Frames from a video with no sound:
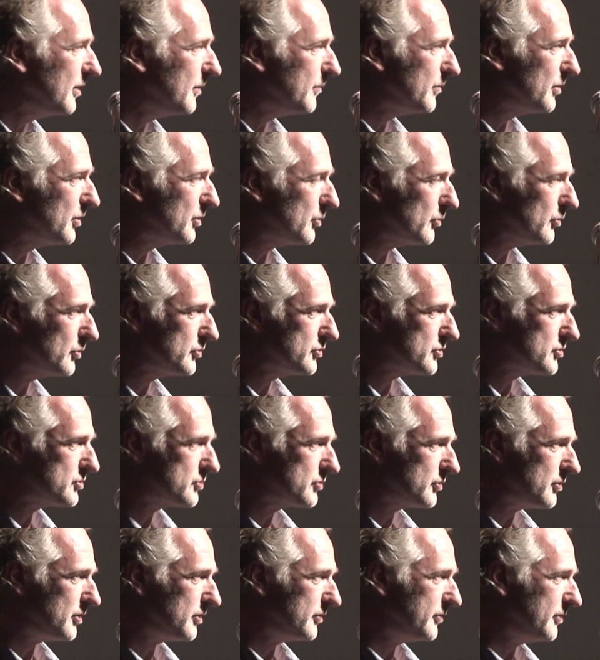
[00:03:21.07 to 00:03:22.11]
But you're also
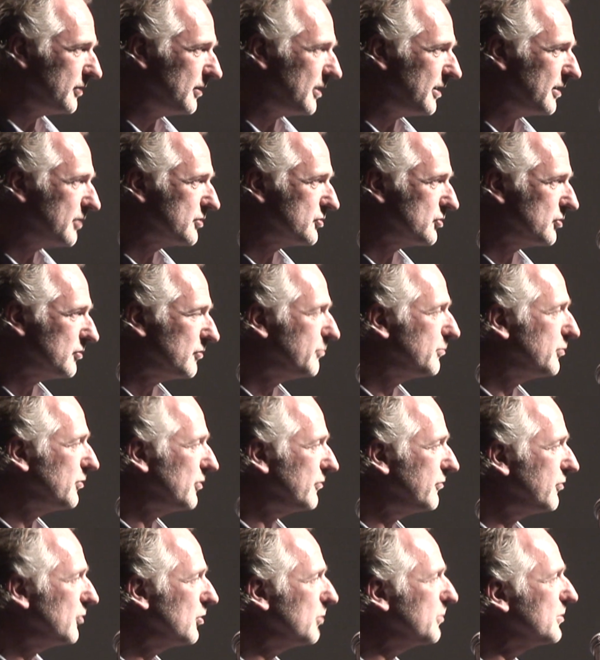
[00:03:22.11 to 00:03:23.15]
starting like a sort of
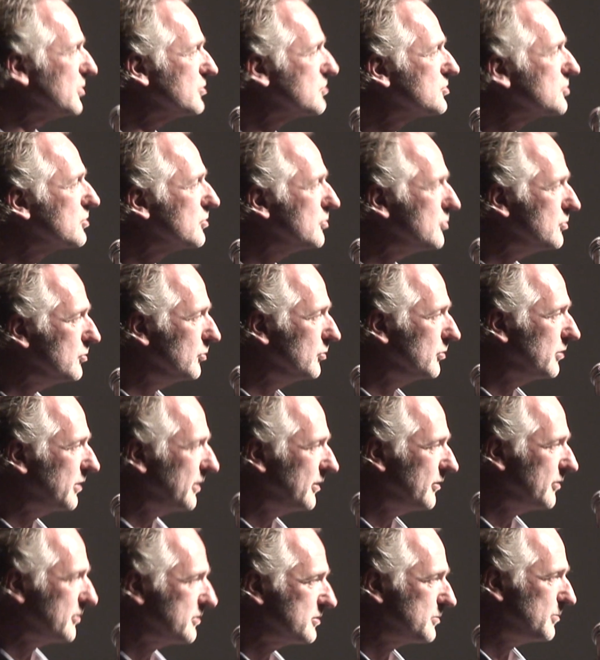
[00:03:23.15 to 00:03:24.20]
performance school.
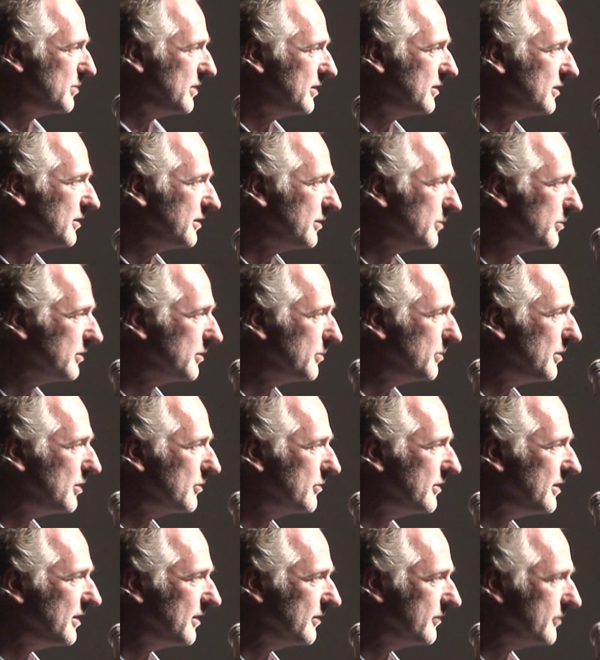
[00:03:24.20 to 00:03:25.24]
Can you explain a little bit
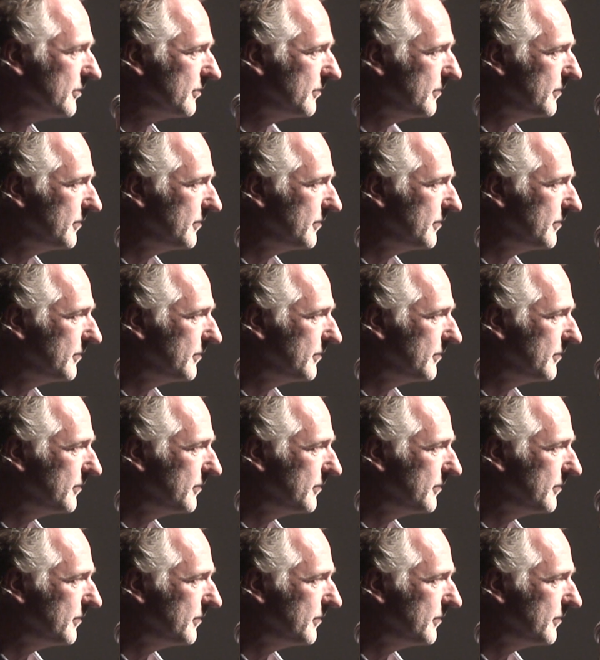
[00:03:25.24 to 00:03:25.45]
about that?